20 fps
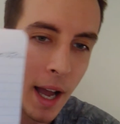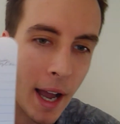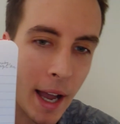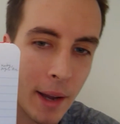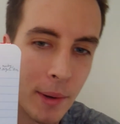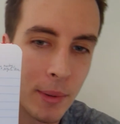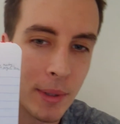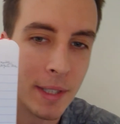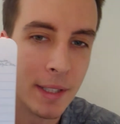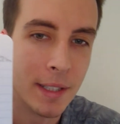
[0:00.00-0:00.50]

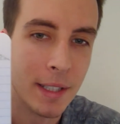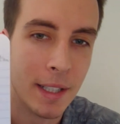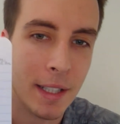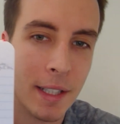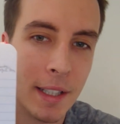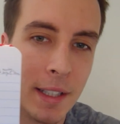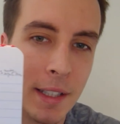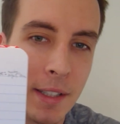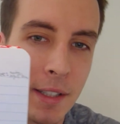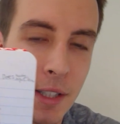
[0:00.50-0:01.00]
I would
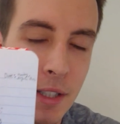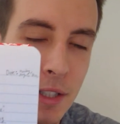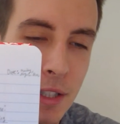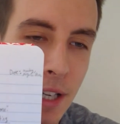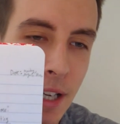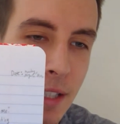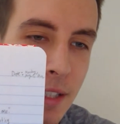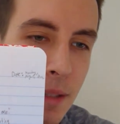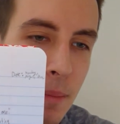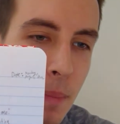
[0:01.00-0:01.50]

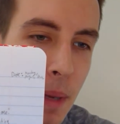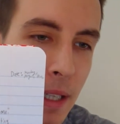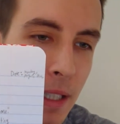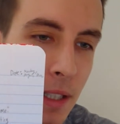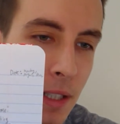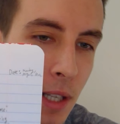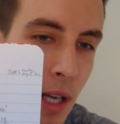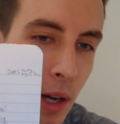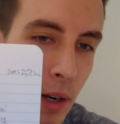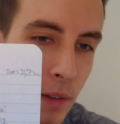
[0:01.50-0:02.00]
suggest
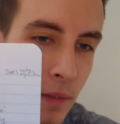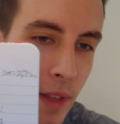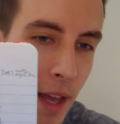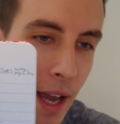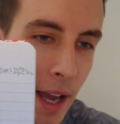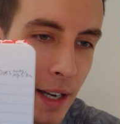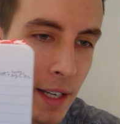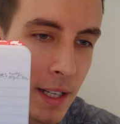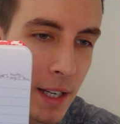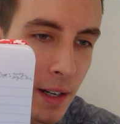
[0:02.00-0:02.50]
making note of
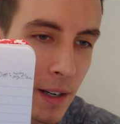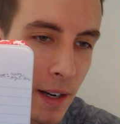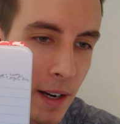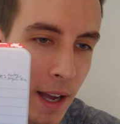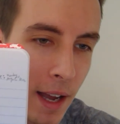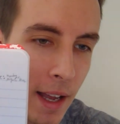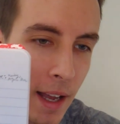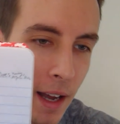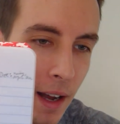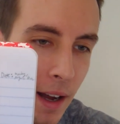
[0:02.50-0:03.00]
that. Here
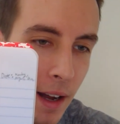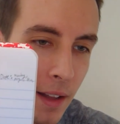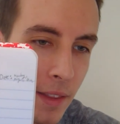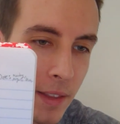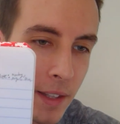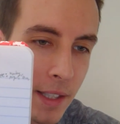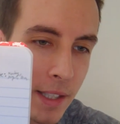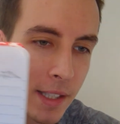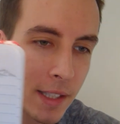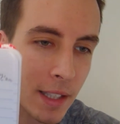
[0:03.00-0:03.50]

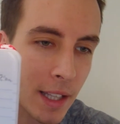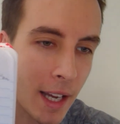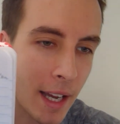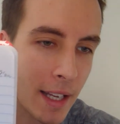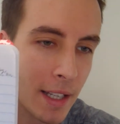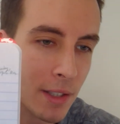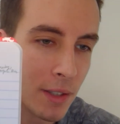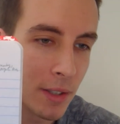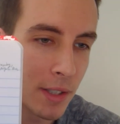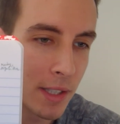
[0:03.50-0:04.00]
on the
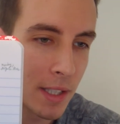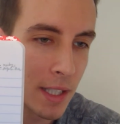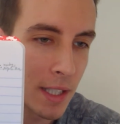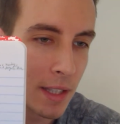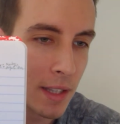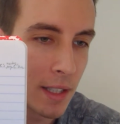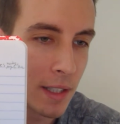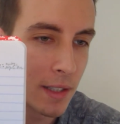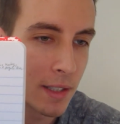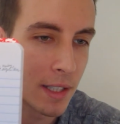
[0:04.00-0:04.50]
slide, you'll see
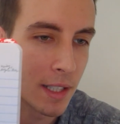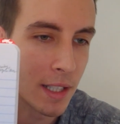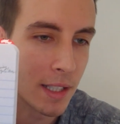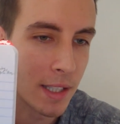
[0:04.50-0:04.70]
there's an